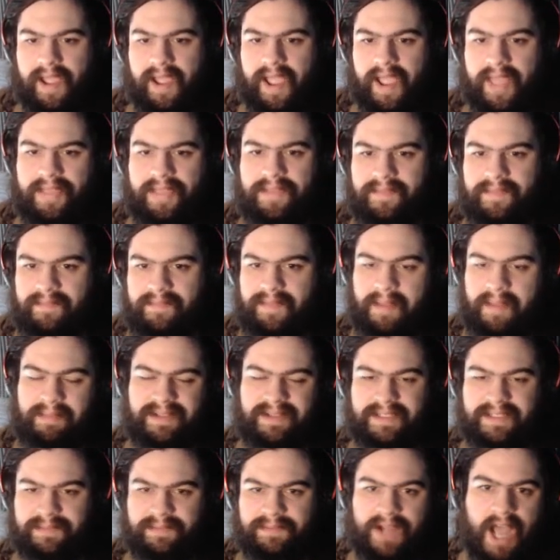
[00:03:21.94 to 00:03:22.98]
and maybe
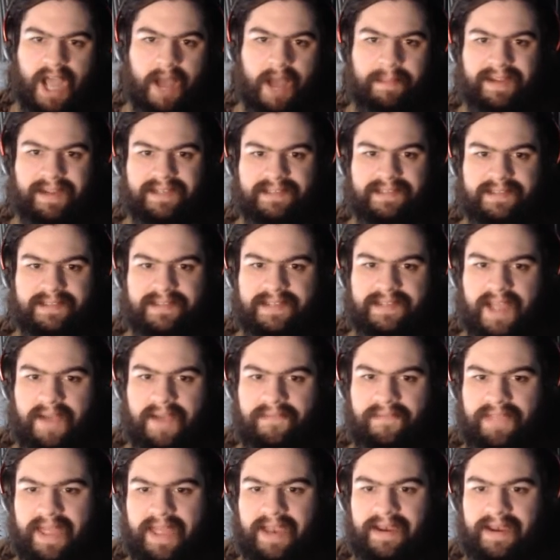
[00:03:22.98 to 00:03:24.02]
some comics and
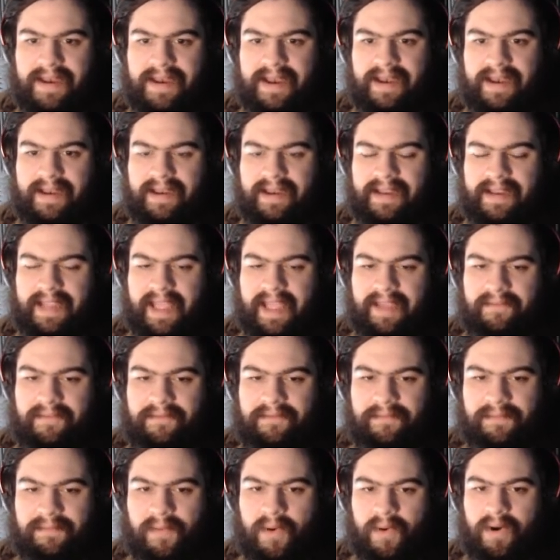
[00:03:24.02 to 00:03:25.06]
stuff that give
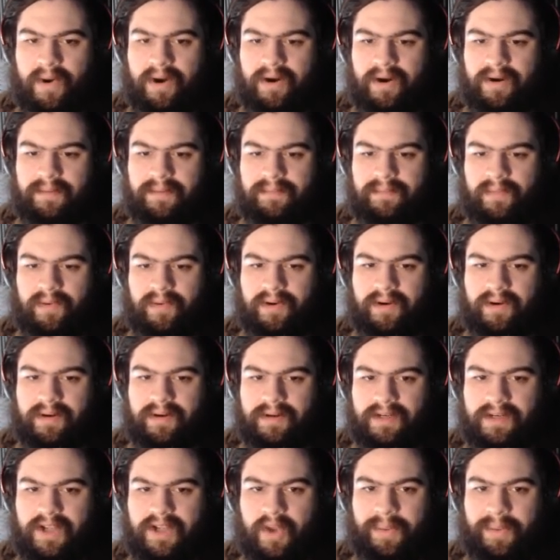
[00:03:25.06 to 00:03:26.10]
more
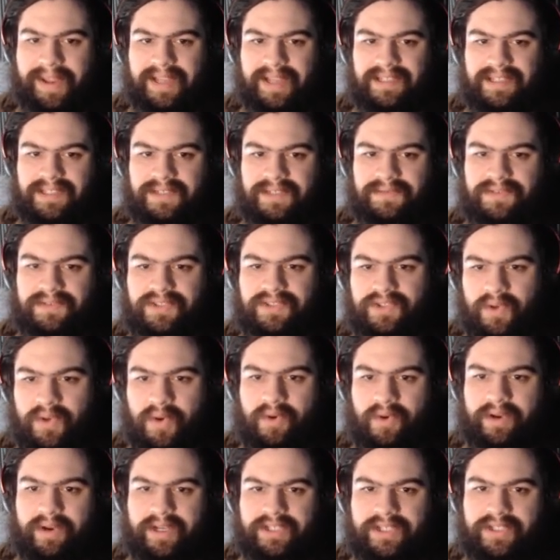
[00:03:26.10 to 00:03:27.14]
more cohesive
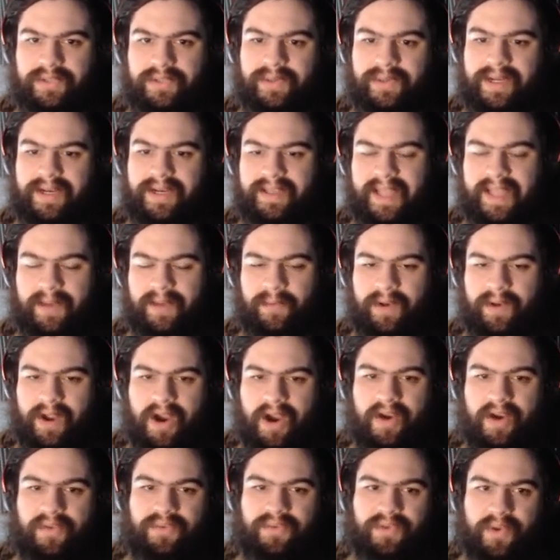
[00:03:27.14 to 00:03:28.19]
story to it than what
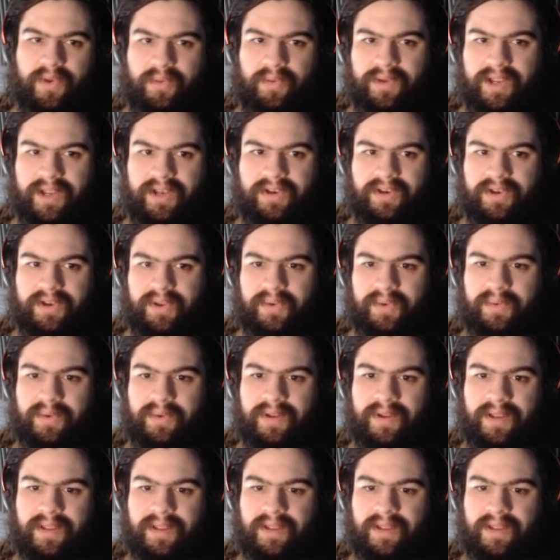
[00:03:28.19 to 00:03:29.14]
Hearthstone can do